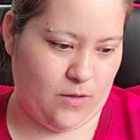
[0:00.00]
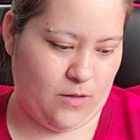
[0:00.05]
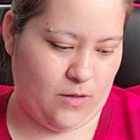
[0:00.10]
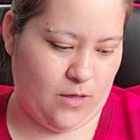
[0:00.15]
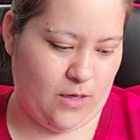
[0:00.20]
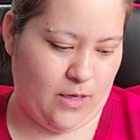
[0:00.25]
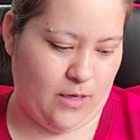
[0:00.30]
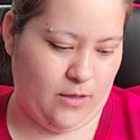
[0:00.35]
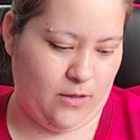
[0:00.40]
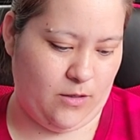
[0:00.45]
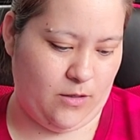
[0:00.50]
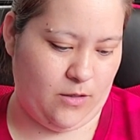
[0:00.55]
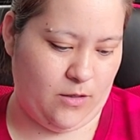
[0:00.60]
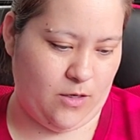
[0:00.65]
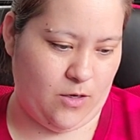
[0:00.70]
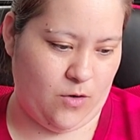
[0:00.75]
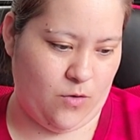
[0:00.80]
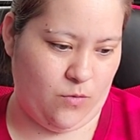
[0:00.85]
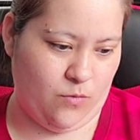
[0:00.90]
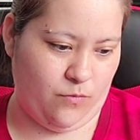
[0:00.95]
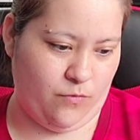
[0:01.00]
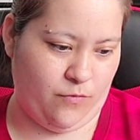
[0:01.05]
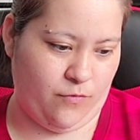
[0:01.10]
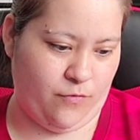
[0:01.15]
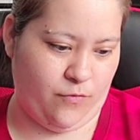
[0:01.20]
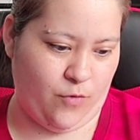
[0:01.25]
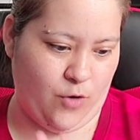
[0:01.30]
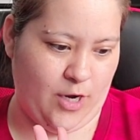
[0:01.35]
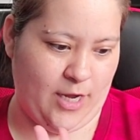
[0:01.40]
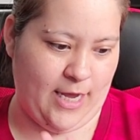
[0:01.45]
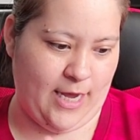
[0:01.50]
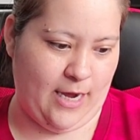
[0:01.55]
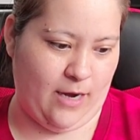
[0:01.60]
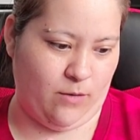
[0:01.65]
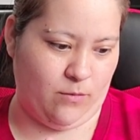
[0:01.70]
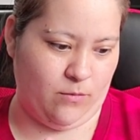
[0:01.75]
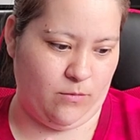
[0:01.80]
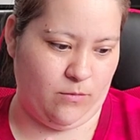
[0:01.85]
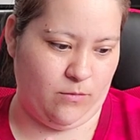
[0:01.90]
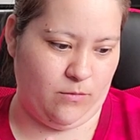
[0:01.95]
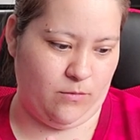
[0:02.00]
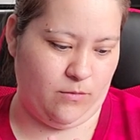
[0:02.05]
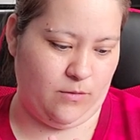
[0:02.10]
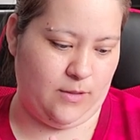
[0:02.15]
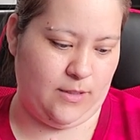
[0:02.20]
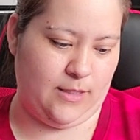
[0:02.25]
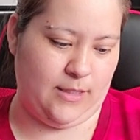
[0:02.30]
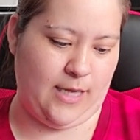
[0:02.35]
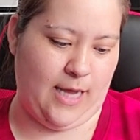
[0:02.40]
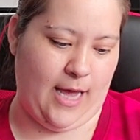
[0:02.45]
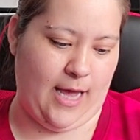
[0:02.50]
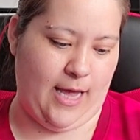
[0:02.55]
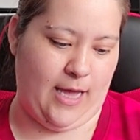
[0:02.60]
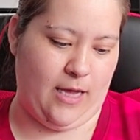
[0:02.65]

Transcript: Okay, don't freak out. Stay.